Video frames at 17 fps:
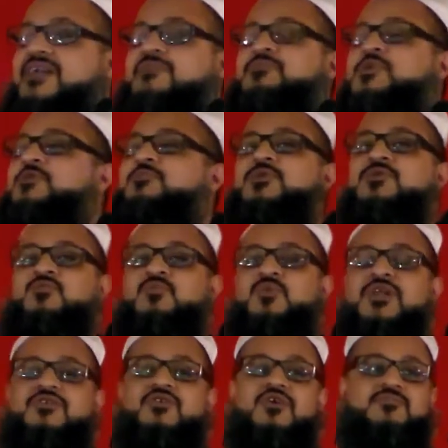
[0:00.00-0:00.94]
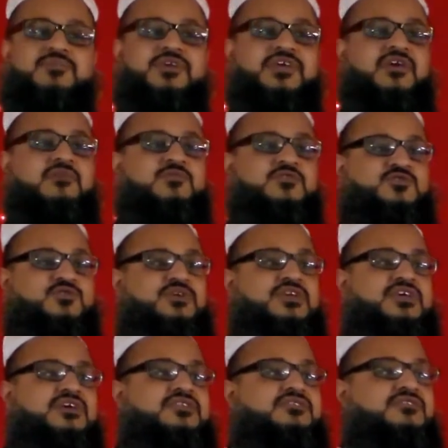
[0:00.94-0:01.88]
And people will not be able to
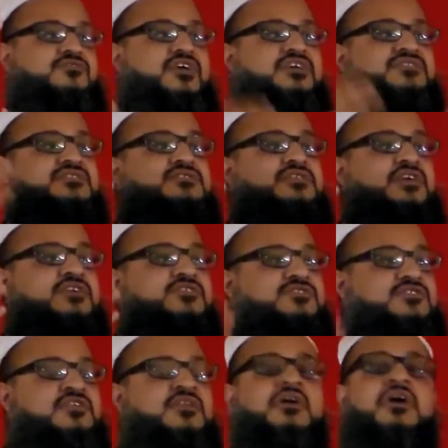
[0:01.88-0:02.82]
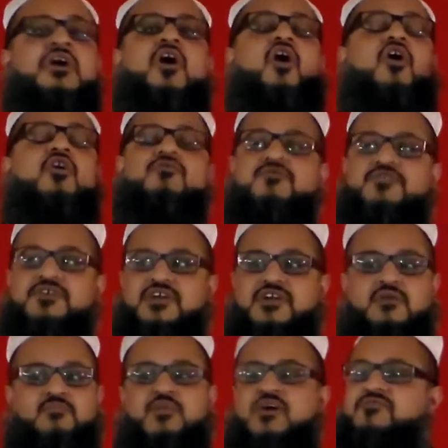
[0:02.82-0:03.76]
hear the recitation over
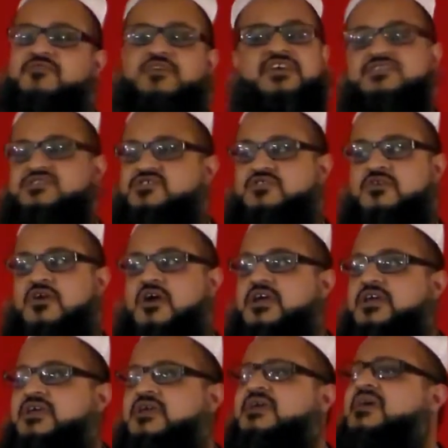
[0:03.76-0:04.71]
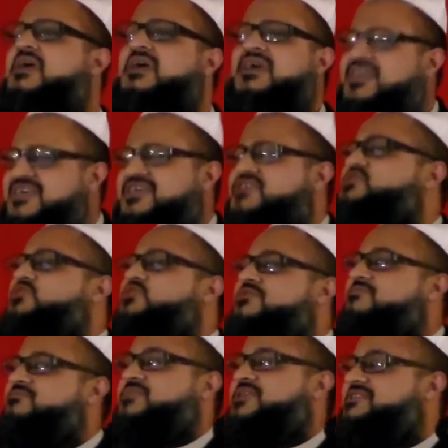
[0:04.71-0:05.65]
and above his crying. He
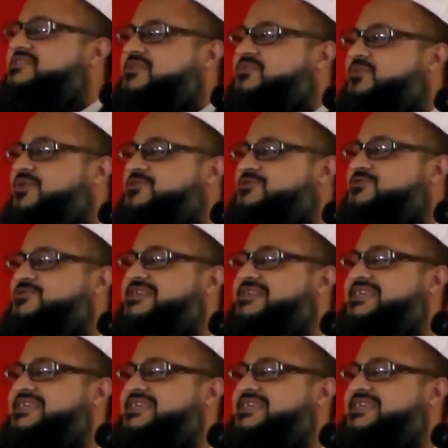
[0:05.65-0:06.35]
shouldn't be the one to